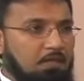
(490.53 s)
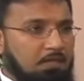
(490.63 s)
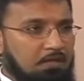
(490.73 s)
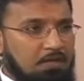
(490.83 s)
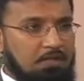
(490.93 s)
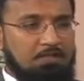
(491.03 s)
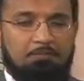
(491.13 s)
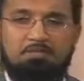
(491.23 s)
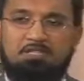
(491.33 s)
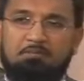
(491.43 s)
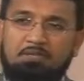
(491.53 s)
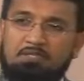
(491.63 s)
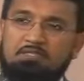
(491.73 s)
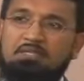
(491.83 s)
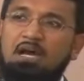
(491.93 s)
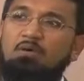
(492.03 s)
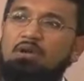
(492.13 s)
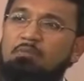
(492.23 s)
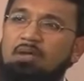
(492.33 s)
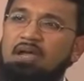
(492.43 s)
and Khalid Abdul Samad is a
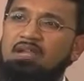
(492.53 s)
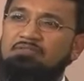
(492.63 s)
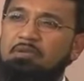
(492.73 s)
towering man of